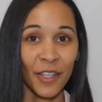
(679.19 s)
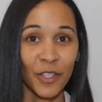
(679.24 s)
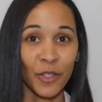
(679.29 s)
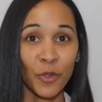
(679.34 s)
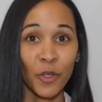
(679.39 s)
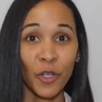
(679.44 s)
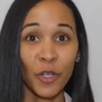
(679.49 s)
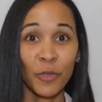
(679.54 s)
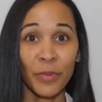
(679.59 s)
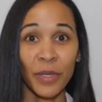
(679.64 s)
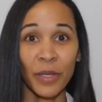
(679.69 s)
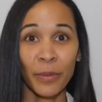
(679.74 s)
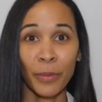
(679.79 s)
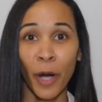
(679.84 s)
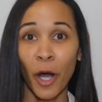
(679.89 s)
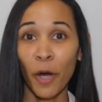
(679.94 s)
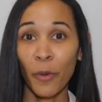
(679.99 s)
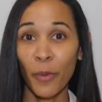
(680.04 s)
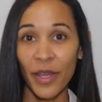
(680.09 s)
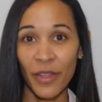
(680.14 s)
You could be
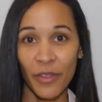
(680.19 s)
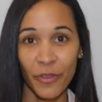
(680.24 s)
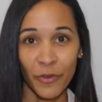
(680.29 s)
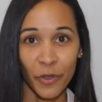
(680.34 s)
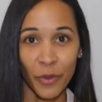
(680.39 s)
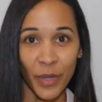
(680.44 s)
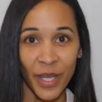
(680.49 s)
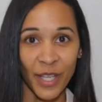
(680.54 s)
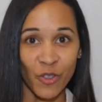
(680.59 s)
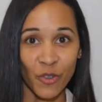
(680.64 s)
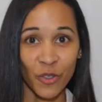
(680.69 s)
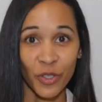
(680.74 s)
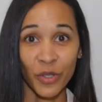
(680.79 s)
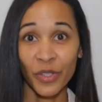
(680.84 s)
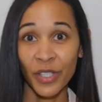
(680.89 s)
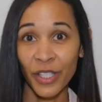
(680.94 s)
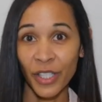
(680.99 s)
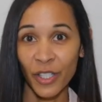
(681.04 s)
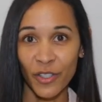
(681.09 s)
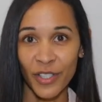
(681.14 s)
partway through
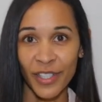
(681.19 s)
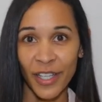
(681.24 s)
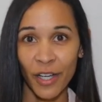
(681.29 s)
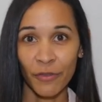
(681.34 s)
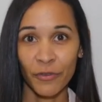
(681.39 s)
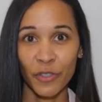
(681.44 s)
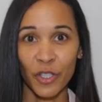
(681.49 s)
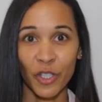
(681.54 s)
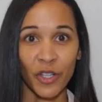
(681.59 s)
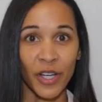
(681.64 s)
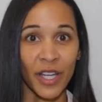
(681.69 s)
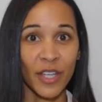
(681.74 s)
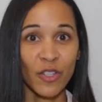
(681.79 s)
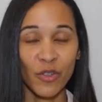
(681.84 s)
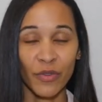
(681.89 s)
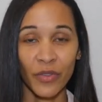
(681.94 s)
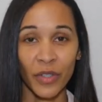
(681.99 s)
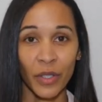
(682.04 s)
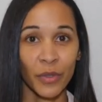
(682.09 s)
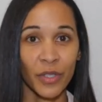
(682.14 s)
introducing yourself to your
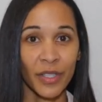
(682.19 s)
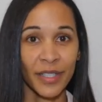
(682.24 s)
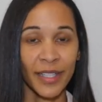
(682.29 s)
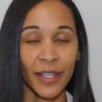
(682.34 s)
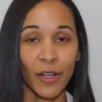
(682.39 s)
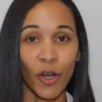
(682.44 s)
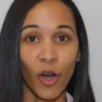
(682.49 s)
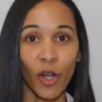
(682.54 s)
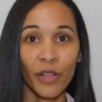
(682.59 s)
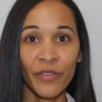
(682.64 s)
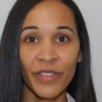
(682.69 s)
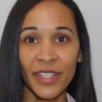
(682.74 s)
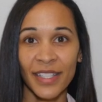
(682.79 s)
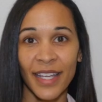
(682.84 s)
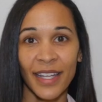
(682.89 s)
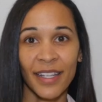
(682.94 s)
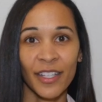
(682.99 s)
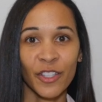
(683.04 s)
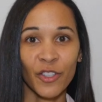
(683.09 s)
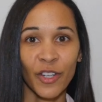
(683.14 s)
interviewers, and all of a
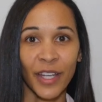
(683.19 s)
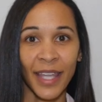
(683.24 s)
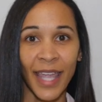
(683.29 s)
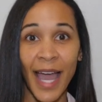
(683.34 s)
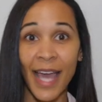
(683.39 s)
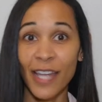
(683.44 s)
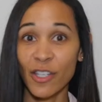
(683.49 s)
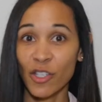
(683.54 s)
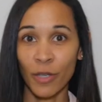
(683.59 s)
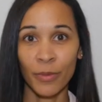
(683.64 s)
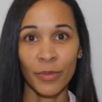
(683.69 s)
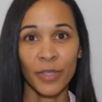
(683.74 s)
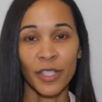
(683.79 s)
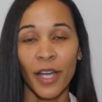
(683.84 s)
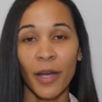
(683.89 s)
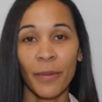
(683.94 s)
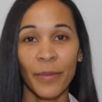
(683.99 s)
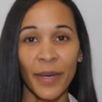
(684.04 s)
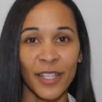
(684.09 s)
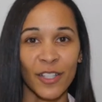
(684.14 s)
sudden, your cat jumps
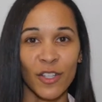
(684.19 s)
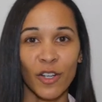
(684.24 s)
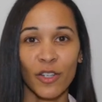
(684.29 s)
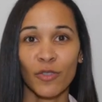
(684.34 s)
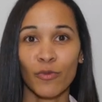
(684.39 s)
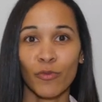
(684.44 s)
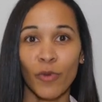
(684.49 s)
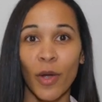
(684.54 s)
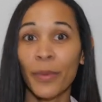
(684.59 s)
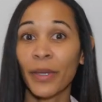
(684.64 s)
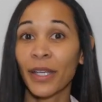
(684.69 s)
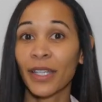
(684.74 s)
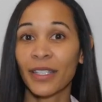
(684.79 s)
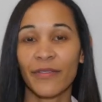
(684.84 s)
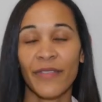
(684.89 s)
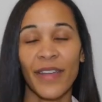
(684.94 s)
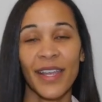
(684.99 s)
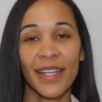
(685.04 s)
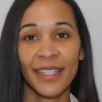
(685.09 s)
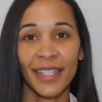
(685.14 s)
up and starts rubbing
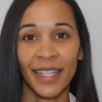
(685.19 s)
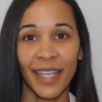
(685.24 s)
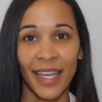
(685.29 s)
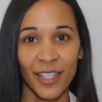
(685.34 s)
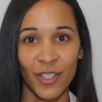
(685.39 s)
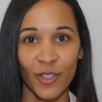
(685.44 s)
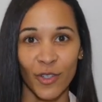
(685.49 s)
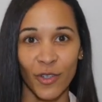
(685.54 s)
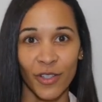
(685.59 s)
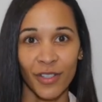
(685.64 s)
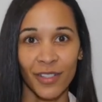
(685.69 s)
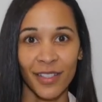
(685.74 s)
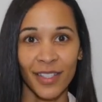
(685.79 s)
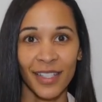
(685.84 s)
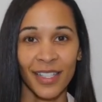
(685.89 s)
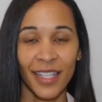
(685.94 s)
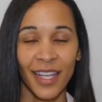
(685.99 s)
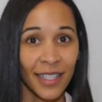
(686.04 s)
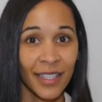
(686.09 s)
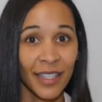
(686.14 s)
its face against
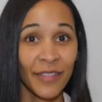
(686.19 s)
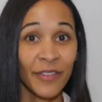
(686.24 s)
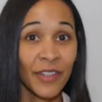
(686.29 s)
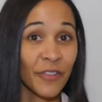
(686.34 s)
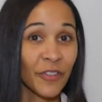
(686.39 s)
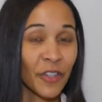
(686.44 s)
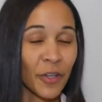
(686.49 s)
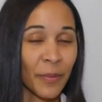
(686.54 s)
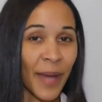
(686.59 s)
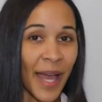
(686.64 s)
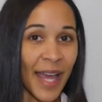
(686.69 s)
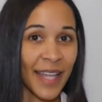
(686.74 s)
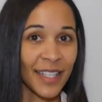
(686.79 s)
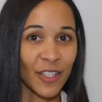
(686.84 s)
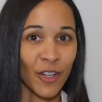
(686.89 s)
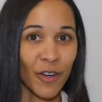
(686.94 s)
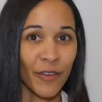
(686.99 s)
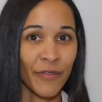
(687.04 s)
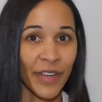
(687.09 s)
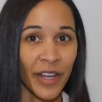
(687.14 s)
yours. Even if your
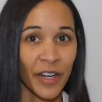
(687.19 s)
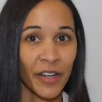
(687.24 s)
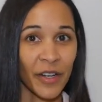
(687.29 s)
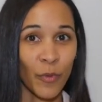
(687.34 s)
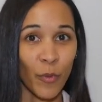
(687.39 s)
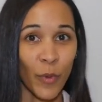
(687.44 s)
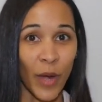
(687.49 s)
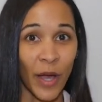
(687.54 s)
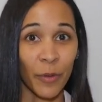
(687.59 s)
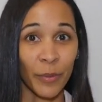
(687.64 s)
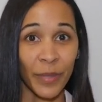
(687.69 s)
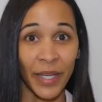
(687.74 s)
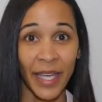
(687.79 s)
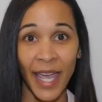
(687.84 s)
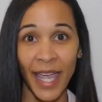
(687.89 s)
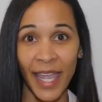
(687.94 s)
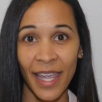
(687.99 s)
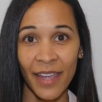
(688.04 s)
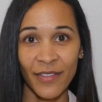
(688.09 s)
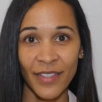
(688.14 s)
pets are very well
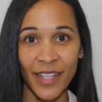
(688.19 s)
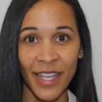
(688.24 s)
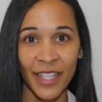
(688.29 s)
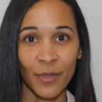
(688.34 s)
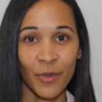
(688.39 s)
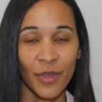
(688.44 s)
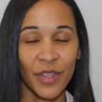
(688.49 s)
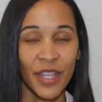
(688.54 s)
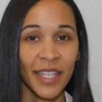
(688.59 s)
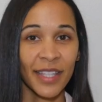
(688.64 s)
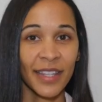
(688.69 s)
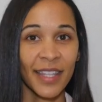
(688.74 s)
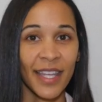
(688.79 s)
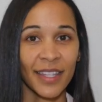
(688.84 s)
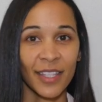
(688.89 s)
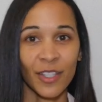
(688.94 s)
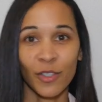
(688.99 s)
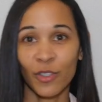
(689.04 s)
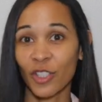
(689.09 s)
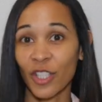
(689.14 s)
behaved and you think
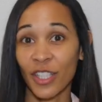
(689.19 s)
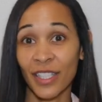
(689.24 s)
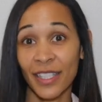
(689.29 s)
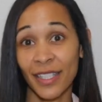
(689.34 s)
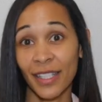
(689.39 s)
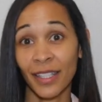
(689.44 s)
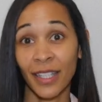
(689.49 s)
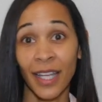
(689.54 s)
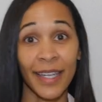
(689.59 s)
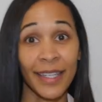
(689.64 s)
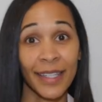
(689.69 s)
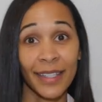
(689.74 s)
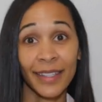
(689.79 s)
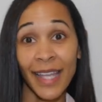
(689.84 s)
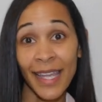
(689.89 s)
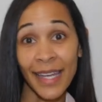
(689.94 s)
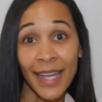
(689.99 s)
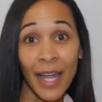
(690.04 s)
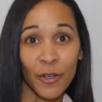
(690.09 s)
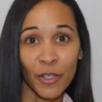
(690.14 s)
that they'll just lie,
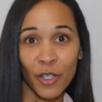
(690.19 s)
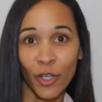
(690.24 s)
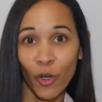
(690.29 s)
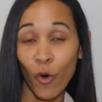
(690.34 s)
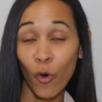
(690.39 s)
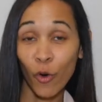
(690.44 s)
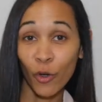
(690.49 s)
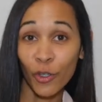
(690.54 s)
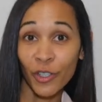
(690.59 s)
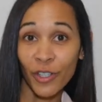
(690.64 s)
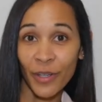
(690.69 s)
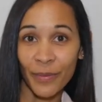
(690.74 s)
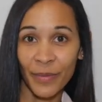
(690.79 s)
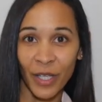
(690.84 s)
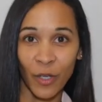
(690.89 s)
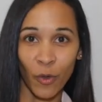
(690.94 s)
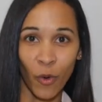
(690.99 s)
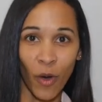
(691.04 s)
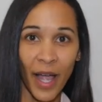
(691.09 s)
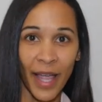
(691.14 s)
lay down in a corner and
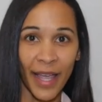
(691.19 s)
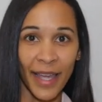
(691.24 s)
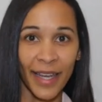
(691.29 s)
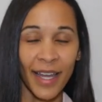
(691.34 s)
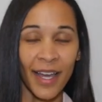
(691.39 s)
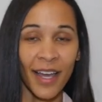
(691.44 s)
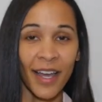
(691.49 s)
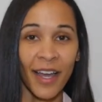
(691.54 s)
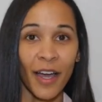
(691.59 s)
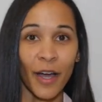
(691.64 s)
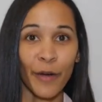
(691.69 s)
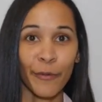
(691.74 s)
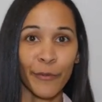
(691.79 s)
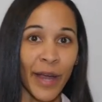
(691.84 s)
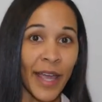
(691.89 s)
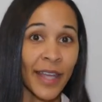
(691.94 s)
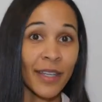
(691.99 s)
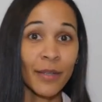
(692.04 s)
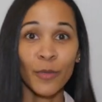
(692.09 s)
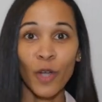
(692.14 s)
be quiet, a
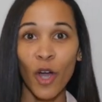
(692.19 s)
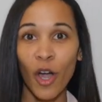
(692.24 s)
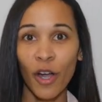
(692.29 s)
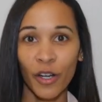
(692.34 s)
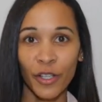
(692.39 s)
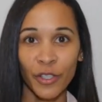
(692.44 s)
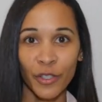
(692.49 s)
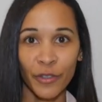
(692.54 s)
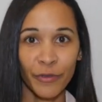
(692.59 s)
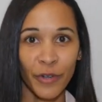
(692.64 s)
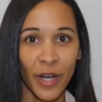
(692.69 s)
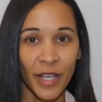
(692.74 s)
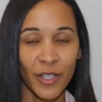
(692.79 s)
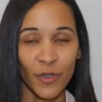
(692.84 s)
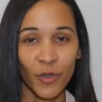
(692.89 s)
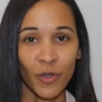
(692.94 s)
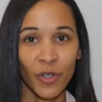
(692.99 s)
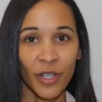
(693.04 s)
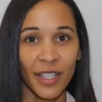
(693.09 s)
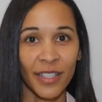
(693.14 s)
random knock on your
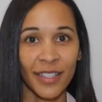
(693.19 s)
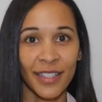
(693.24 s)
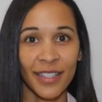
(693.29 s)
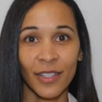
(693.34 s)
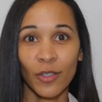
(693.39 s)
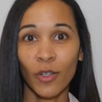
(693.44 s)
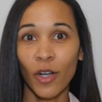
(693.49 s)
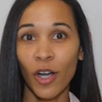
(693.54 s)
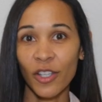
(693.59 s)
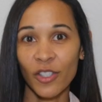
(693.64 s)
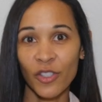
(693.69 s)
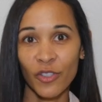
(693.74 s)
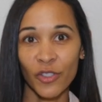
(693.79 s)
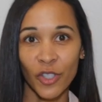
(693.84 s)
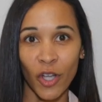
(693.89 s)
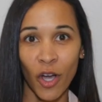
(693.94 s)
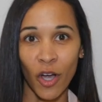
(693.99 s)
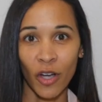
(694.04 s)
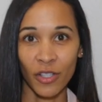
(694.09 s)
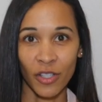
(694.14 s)
front door can still cause your
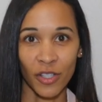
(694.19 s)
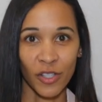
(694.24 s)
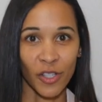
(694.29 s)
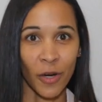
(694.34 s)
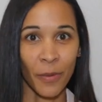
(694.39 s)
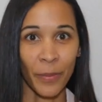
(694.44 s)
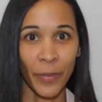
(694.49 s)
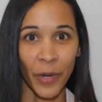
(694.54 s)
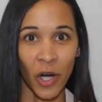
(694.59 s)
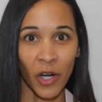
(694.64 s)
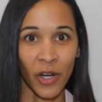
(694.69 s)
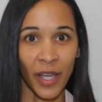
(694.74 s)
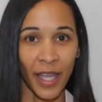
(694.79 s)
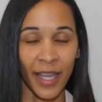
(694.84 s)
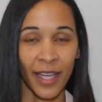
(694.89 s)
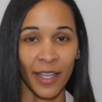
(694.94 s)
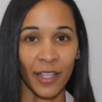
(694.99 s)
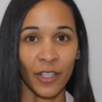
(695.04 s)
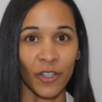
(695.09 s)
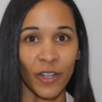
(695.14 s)
dog to start
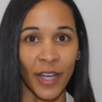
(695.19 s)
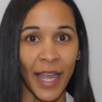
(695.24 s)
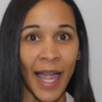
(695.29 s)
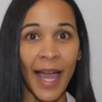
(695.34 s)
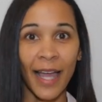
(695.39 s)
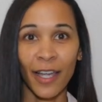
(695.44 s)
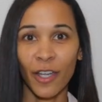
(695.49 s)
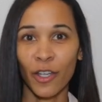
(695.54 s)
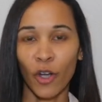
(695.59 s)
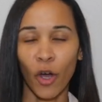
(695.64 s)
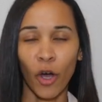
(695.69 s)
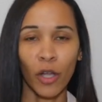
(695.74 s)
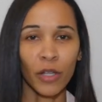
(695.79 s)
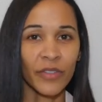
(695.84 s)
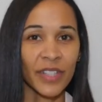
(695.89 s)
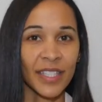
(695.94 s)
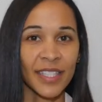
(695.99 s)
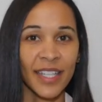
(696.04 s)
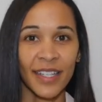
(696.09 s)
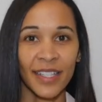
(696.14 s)
barking, your cat could all
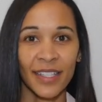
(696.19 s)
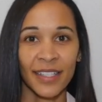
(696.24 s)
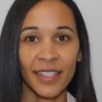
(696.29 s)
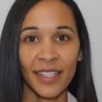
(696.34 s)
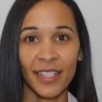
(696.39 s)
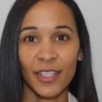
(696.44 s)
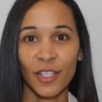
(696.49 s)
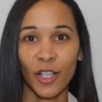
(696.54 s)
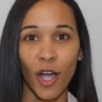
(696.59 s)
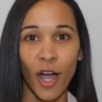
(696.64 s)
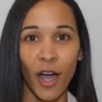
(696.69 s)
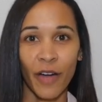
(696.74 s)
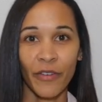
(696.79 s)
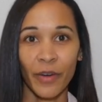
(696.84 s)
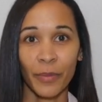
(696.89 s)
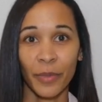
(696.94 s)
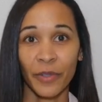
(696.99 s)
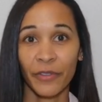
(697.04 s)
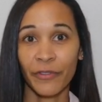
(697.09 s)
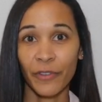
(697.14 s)
of a sudden need to cough
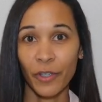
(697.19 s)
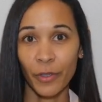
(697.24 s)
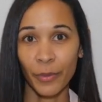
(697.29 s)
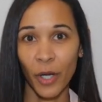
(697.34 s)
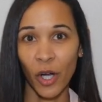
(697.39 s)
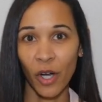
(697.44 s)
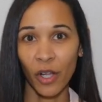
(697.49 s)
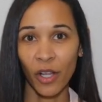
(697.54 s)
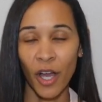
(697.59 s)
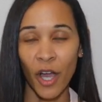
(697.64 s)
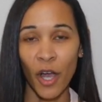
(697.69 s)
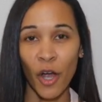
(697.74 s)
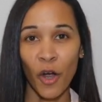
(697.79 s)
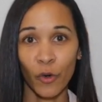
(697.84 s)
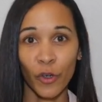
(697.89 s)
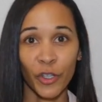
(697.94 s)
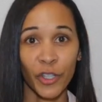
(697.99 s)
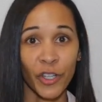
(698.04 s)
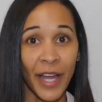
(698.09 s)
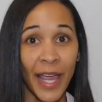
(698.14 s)
up a fur ball,
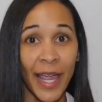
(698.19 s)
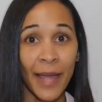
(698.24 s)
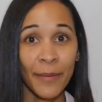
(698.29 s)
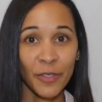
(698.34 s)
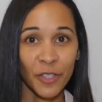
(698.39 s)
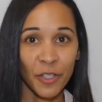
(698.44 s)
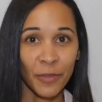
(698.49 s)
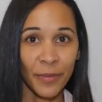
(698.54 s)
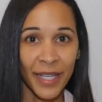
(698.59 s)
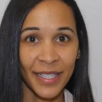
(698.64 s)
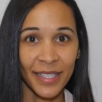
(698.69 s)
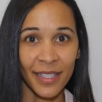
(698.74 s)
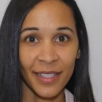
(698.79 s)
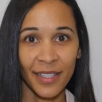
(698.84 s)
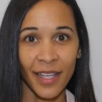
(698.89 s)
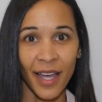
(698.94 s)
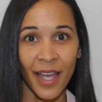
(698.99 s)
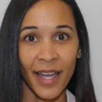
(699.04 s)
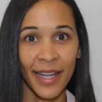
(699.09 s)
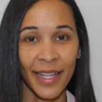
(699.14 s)
or your hamster might
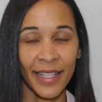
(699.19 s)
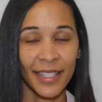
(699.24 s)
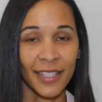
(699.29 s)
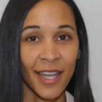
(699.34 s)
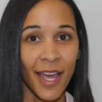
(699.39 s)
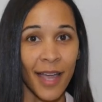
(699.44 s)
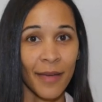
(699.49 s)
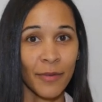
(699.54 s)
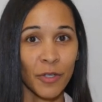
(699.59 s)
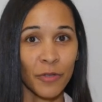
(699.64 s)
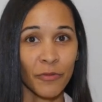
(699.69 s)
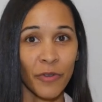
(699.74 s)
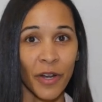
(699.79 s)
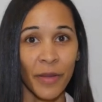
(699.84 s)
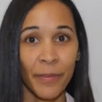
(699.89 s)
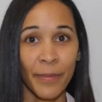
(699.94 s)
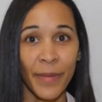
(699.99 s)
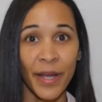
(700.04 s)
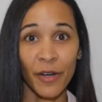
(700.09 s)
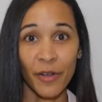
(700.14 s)
decide it's time to run
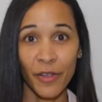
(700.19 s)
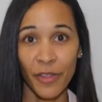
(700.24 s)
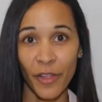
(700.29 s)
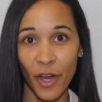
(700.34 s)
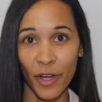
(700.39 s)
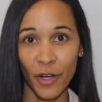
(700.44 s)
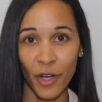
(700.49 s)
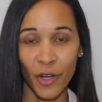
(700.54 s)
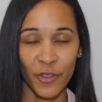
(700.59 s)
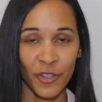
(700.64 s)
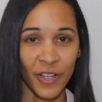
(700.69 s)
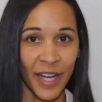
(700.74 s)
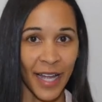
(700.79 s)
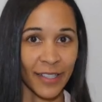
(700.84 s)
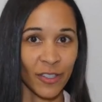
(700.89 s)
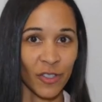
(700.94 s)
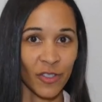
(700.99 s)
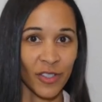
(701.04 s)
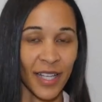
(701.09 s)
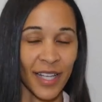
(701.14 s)
a marathon on their
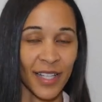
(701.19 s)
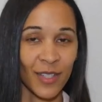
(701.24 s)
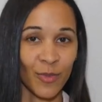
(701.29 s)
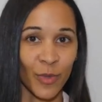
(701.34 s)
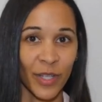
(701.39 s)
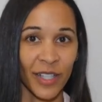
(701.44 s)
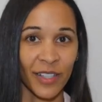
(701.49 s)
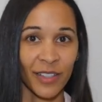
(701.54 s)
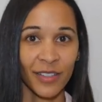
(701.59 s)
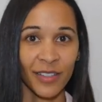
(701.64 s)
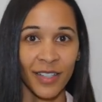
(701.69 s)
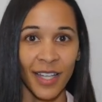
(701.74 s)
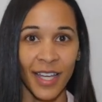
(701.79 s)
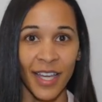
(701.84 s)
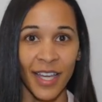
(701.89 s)
exercise wheel.